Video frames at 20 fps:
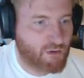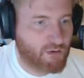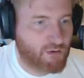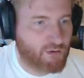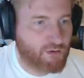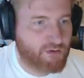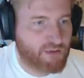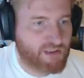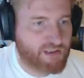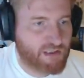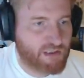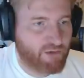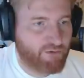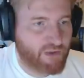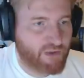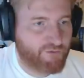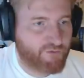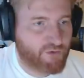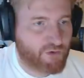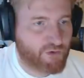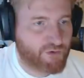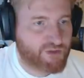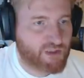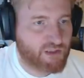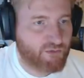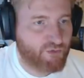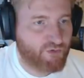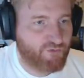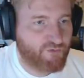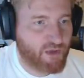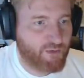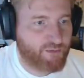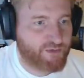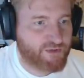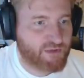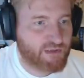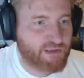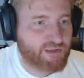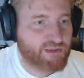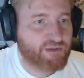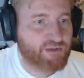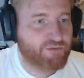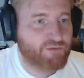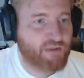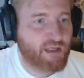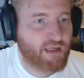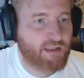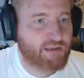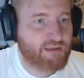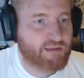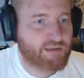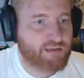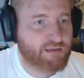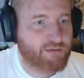The artillery of course can move up, so let's do that.